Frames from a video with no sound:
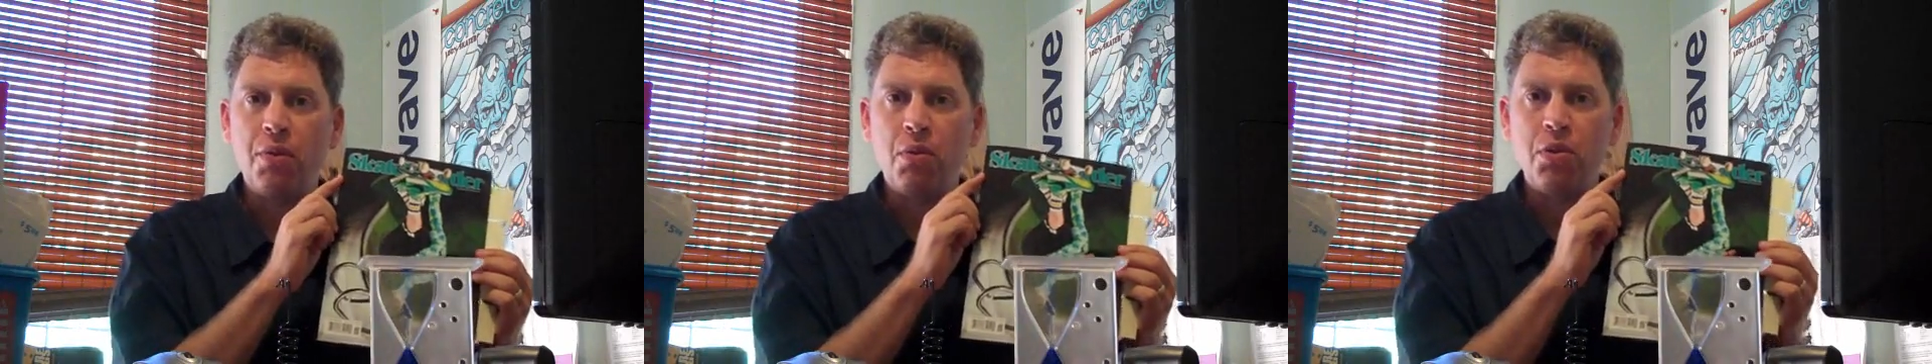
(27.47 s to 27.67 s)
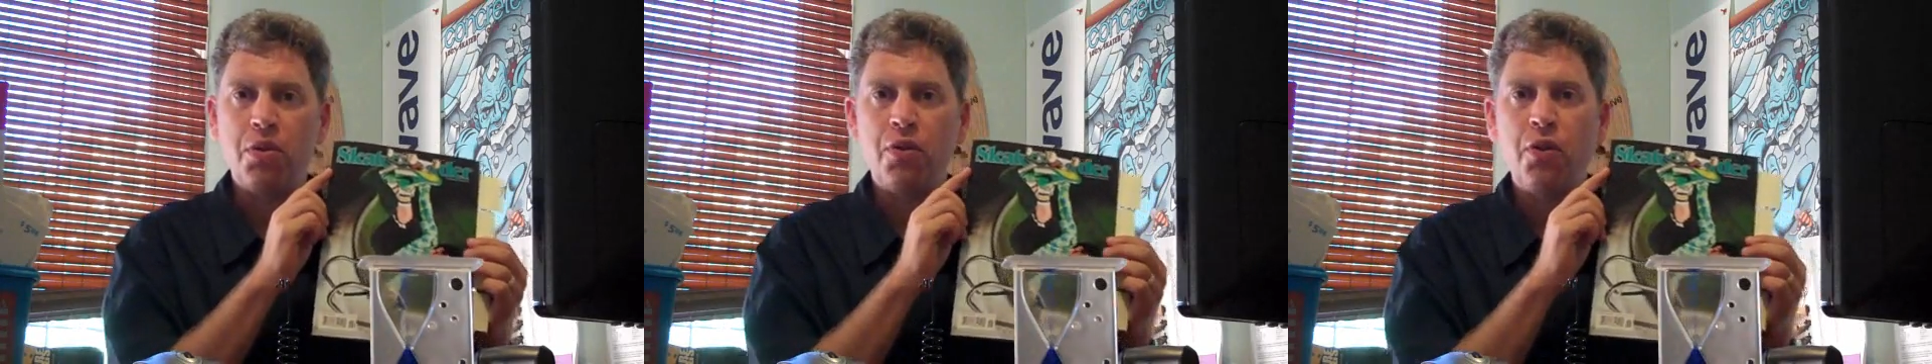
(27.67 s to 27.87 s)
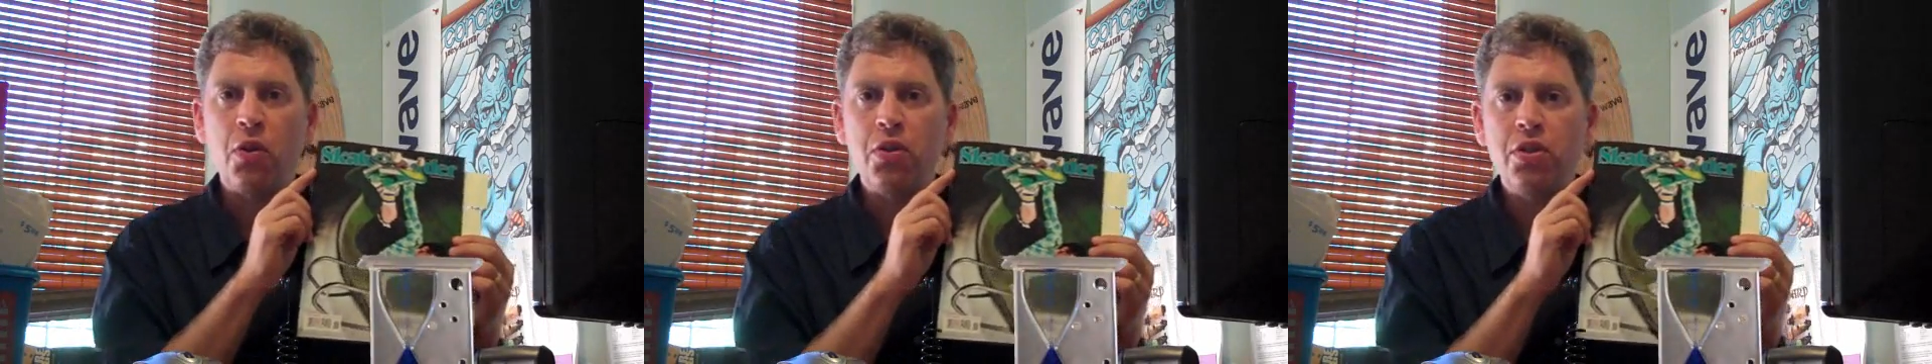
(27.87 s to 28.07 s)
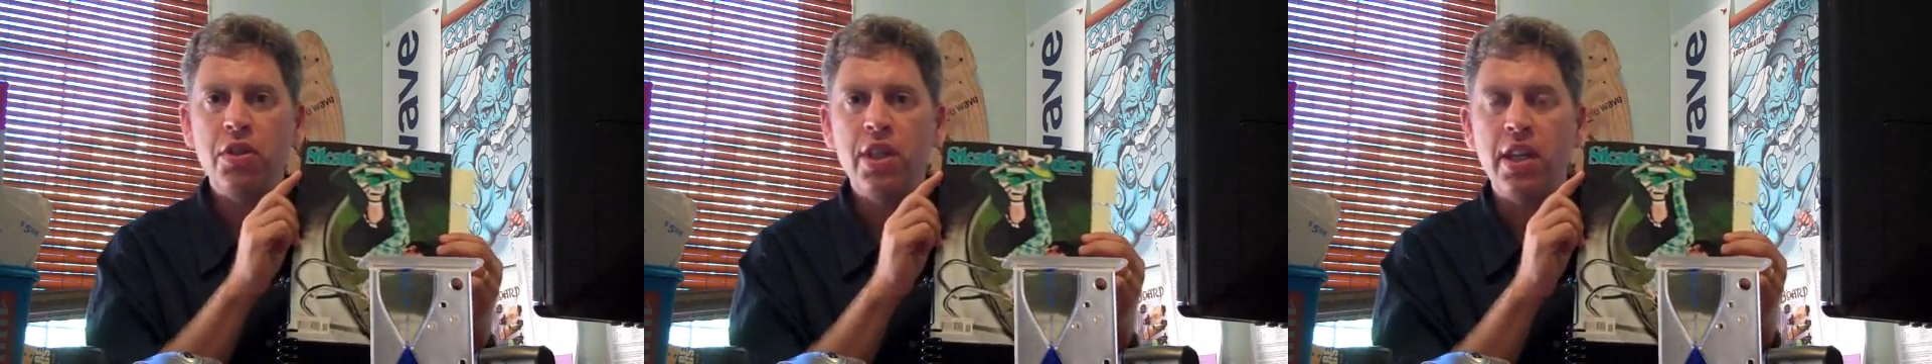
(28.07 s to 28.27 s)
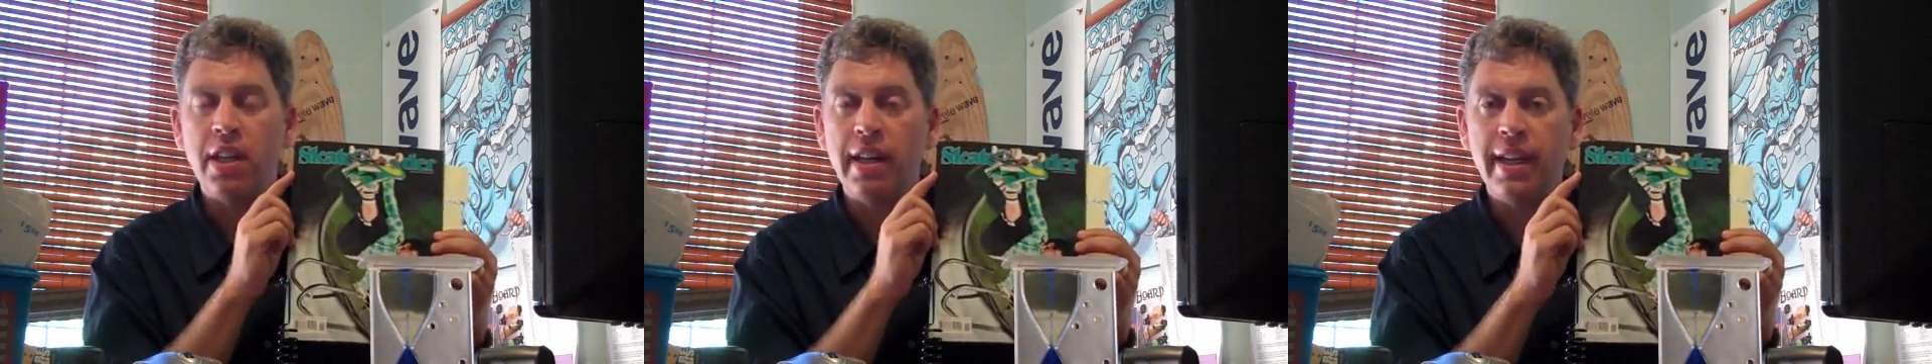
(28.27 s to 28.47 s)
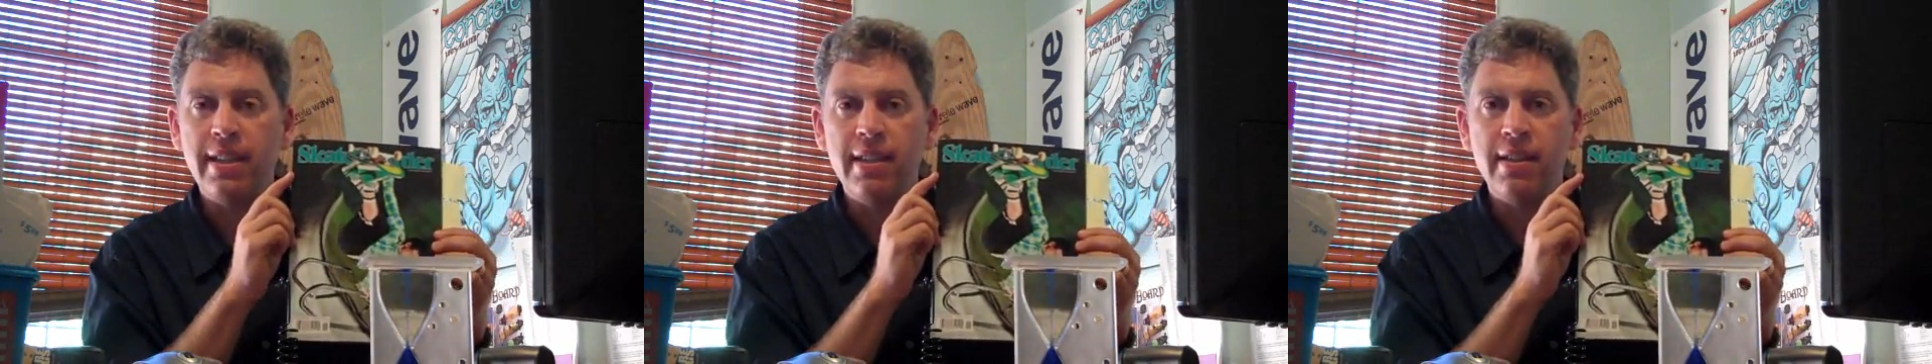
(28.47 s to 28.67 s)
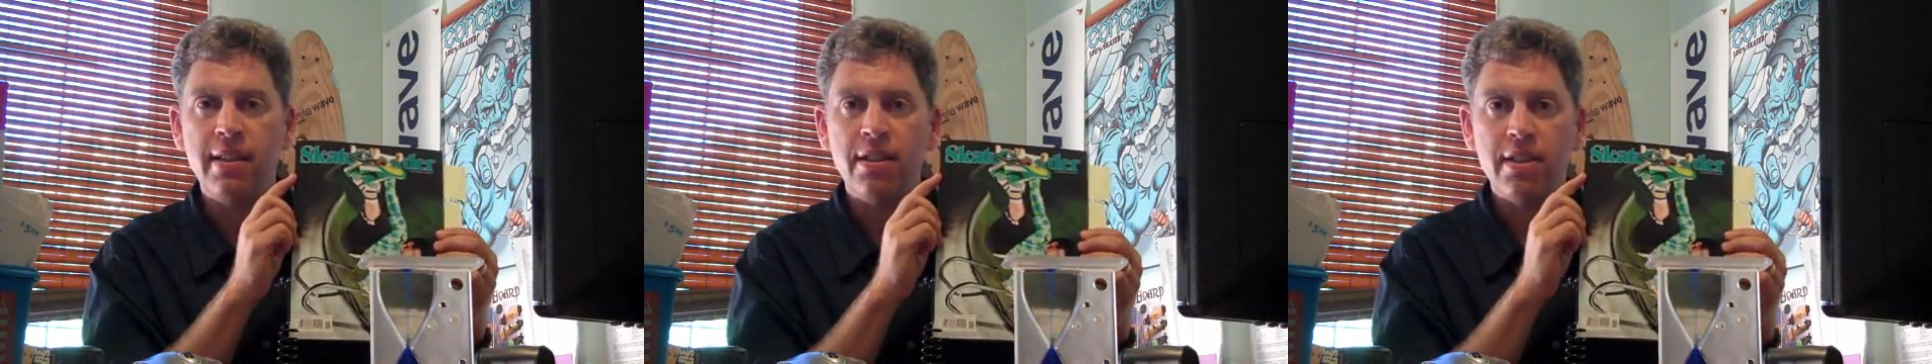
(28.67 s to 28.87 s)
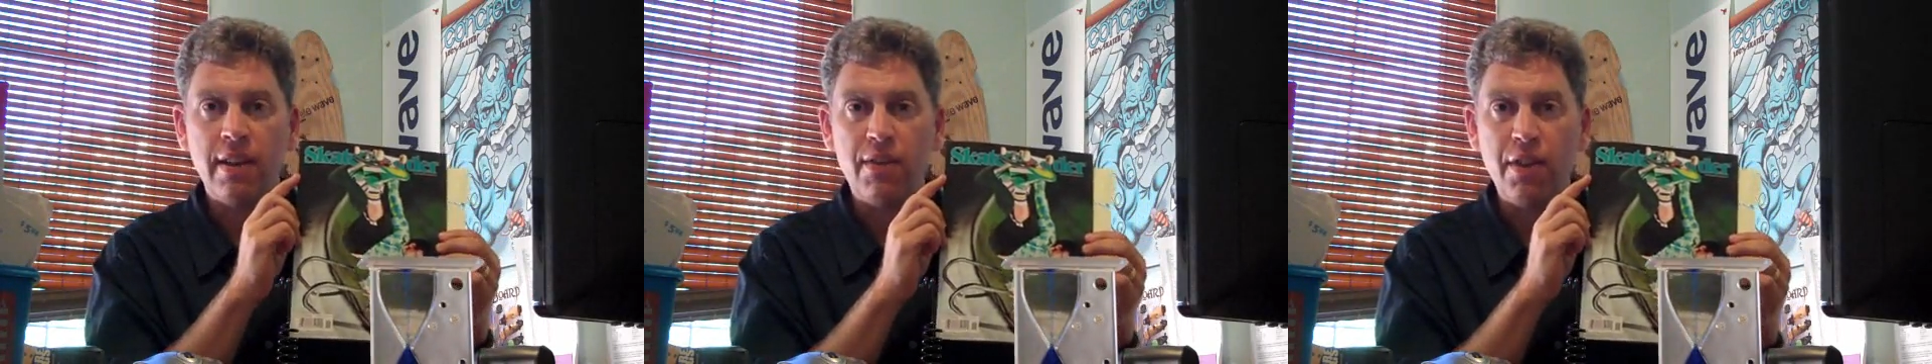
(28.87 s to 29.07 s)
It was first seen in
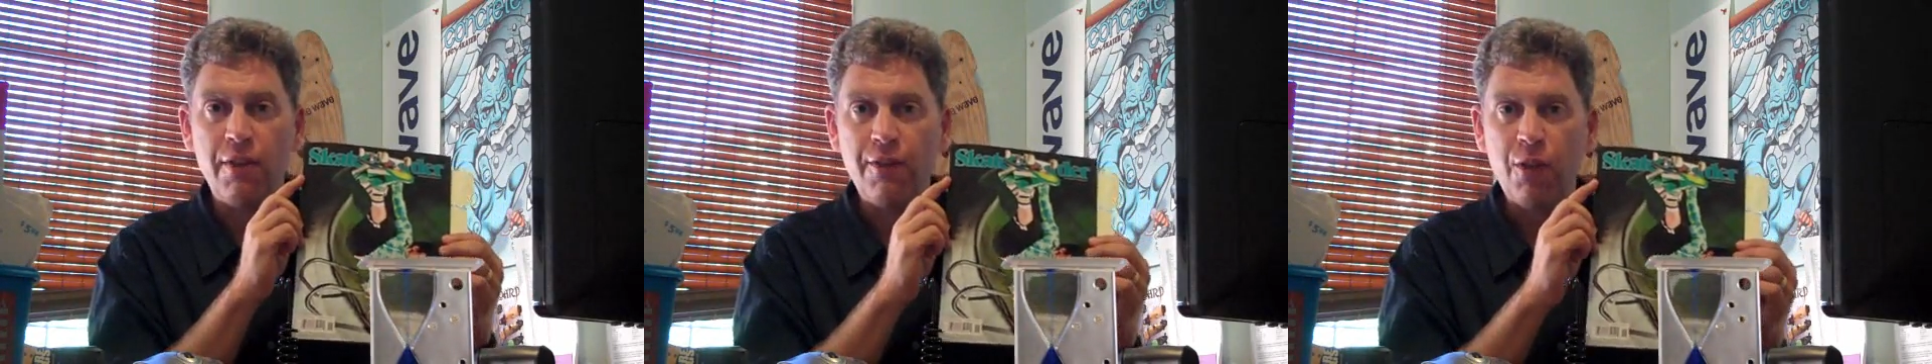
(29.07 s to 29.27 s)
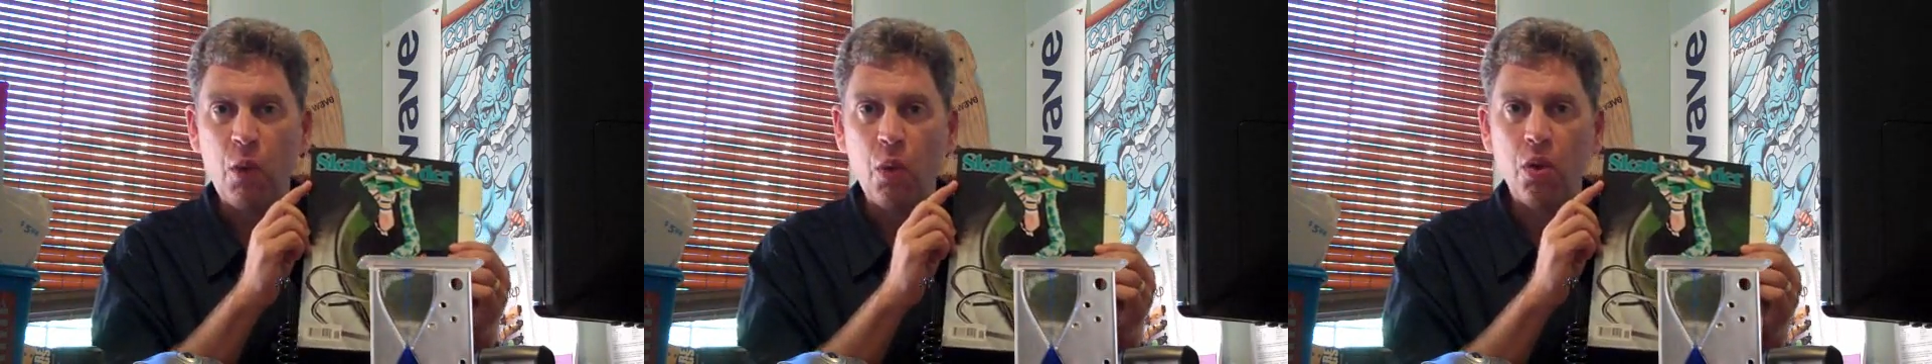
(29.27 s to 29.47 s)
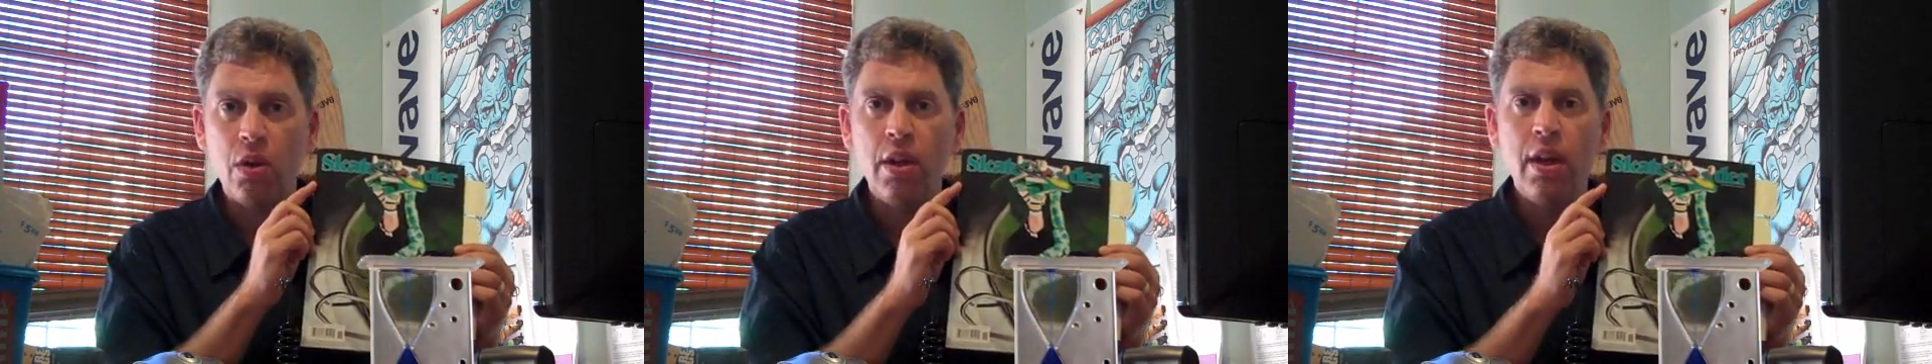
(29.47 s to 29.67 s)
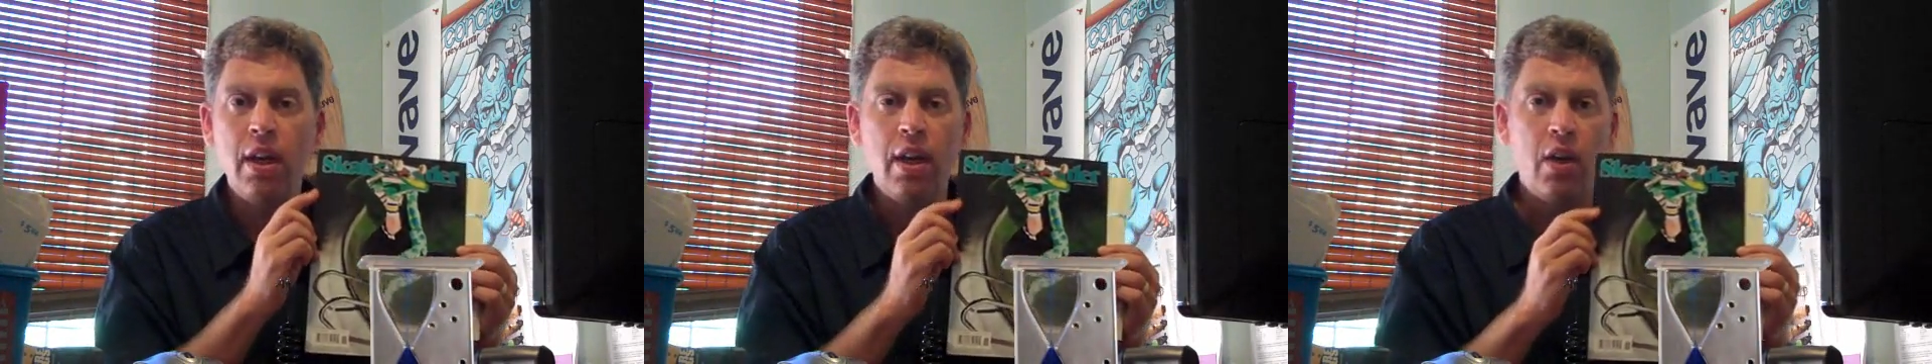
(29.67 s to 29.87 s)
1974